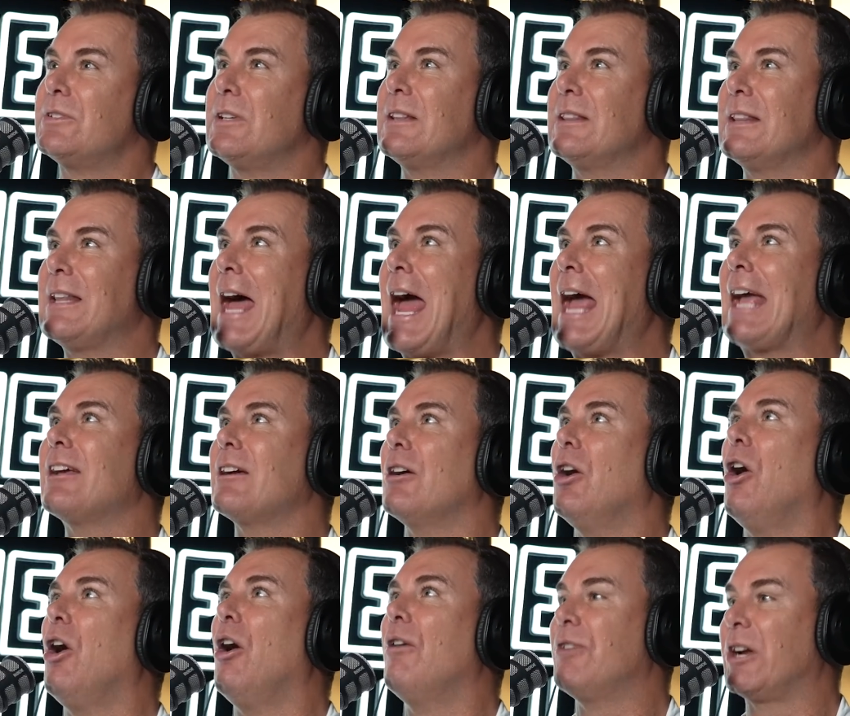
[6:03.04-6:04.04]
lack
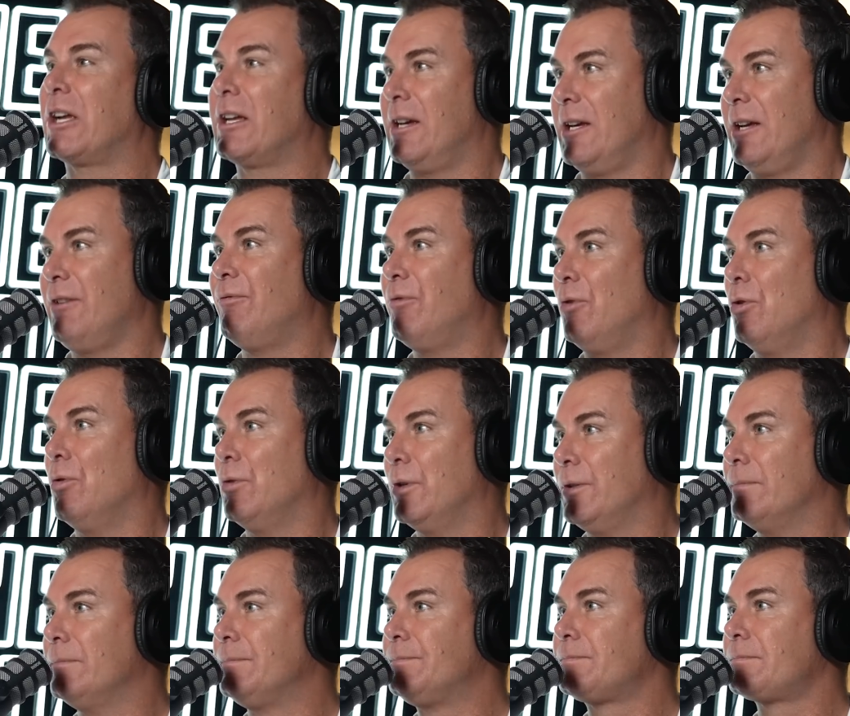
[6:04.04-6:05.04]
of a key forward.
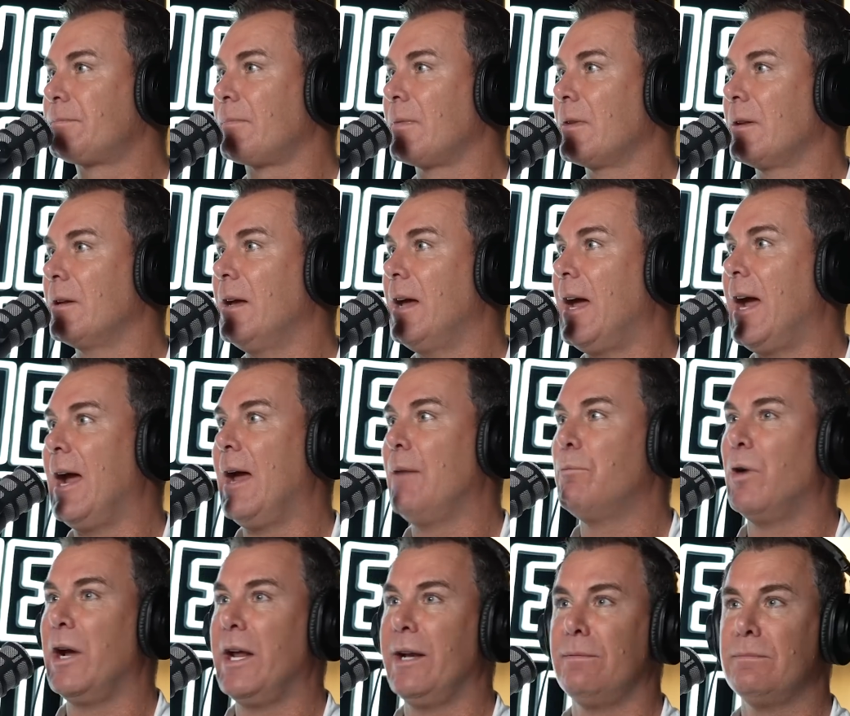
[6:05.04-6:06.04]
And
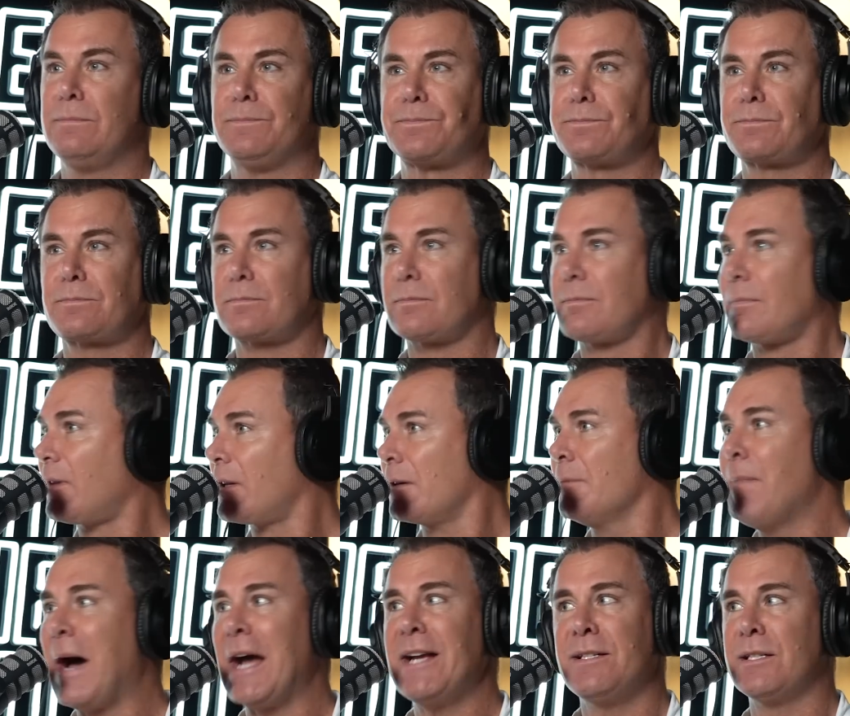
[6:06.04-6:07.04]
when
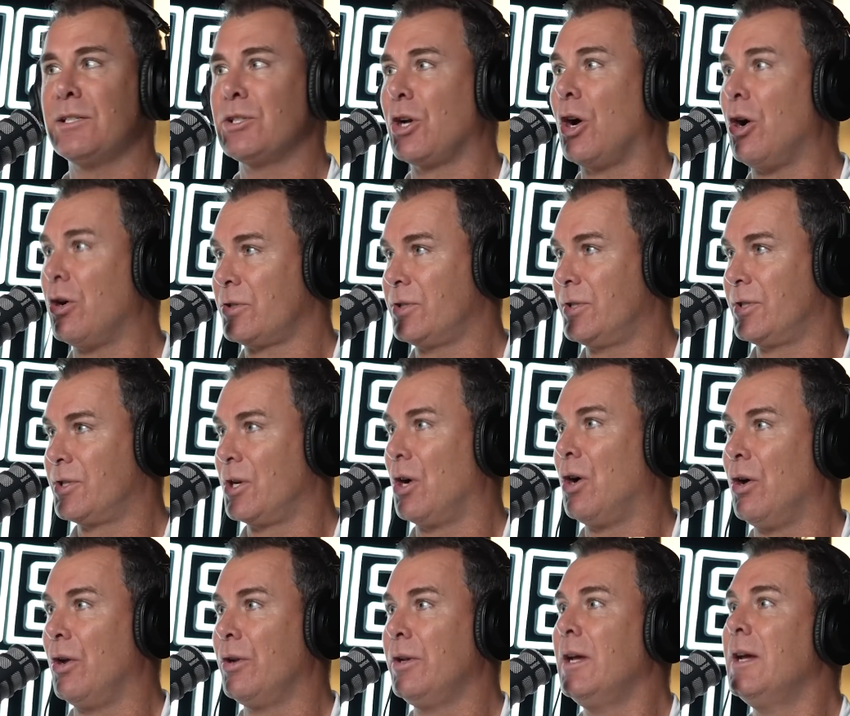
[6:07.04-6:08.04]
Mason Cox is
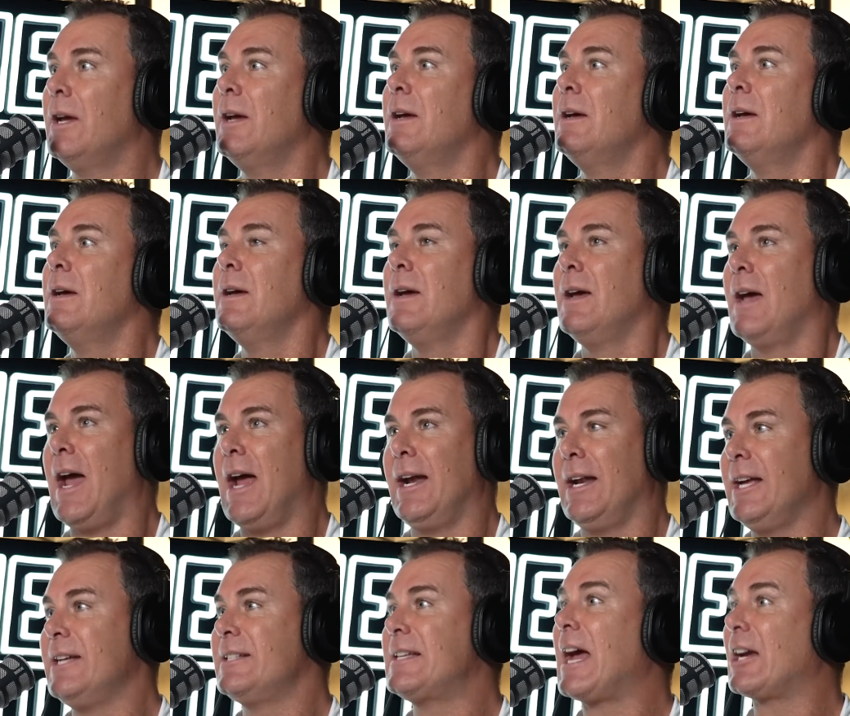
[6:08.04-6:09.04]
on and
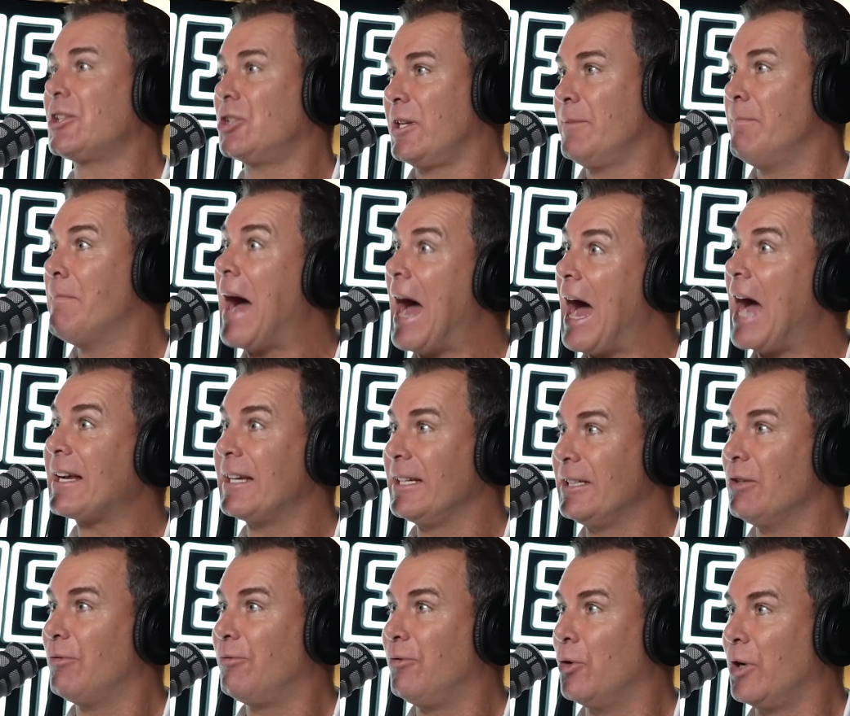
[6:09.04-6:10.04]
he's actually marking
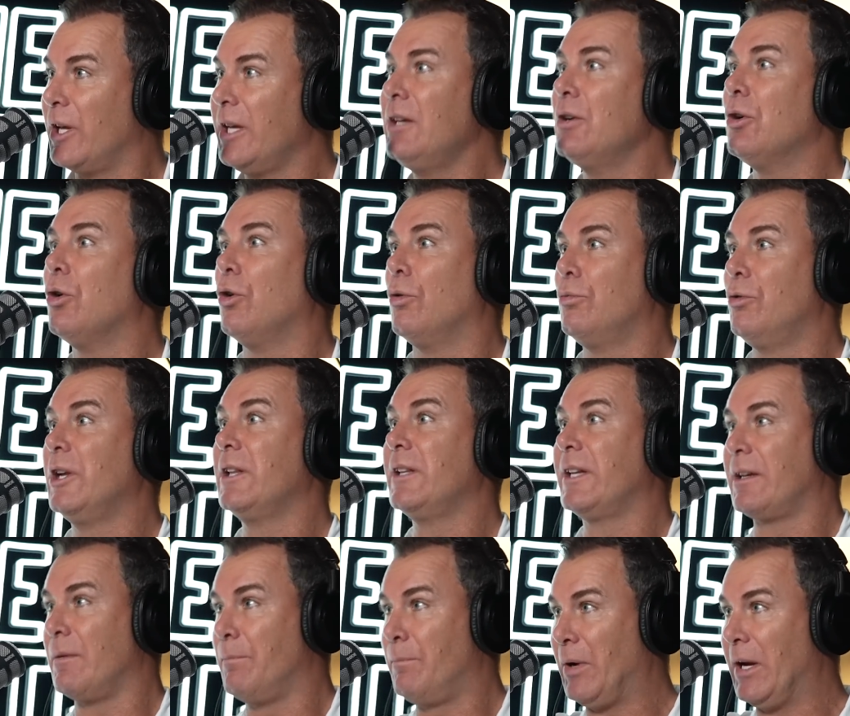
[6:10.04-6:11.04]
the footy or really
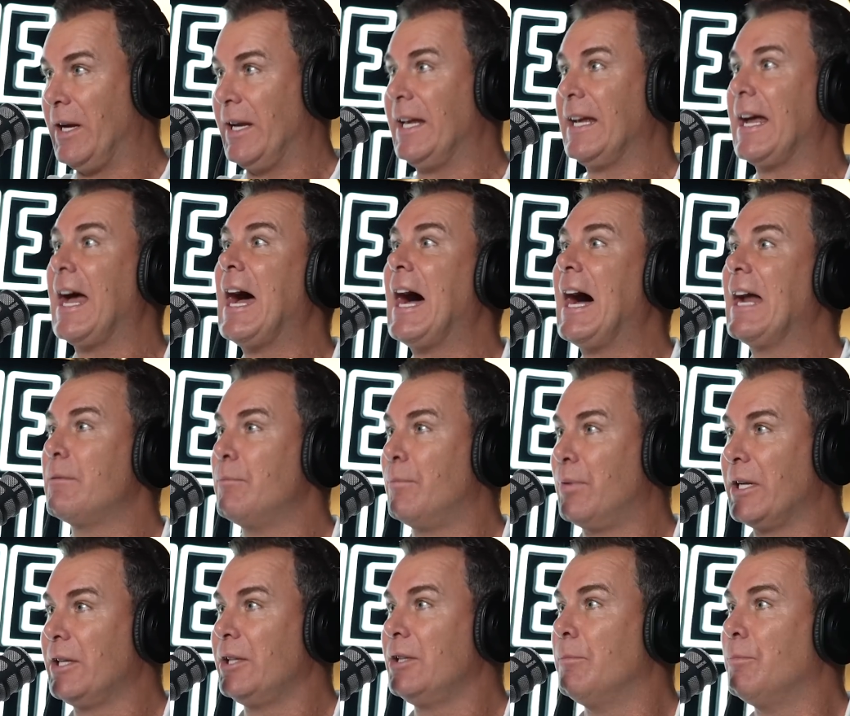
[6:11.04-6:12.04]
competing hard and
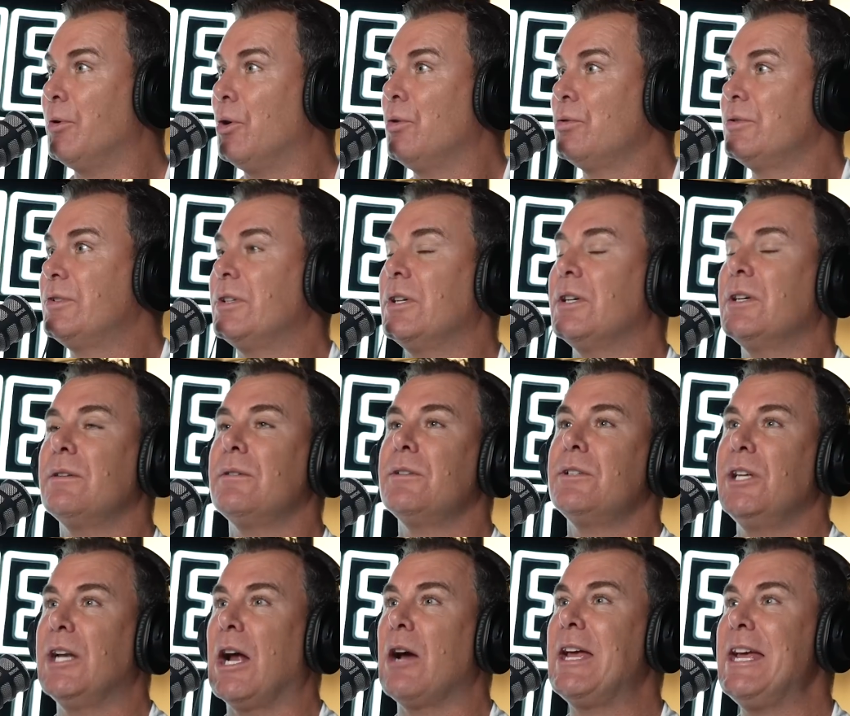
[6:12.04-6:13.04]
bringing the ball to,
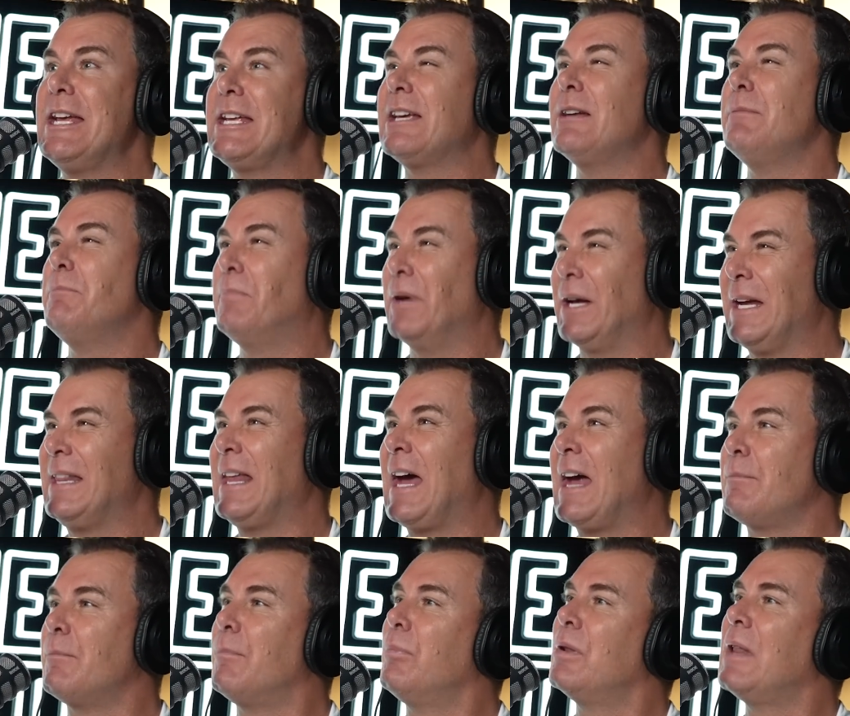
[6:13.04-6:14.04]
he can be
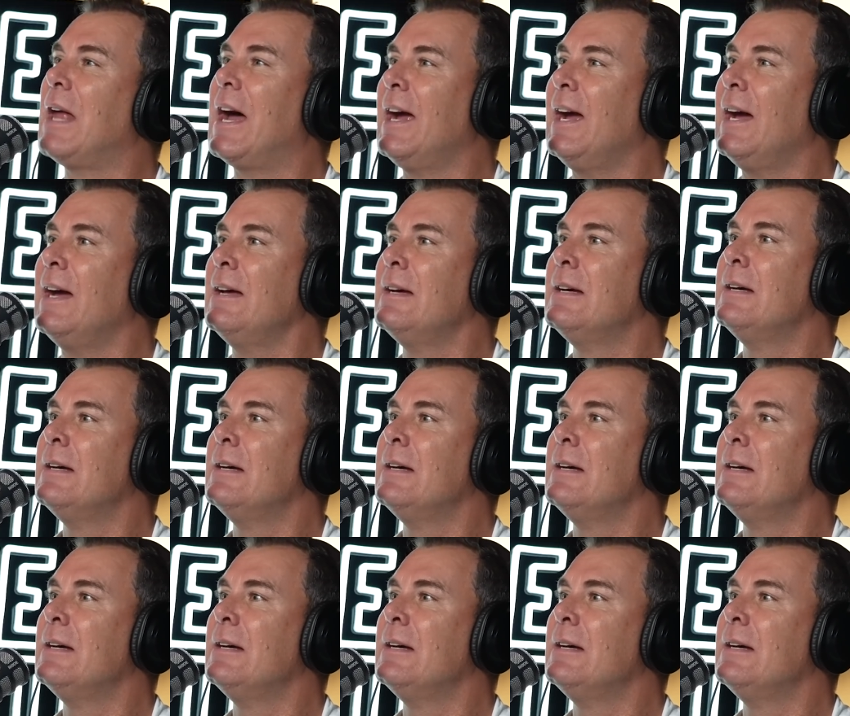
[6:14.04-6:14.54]
that player.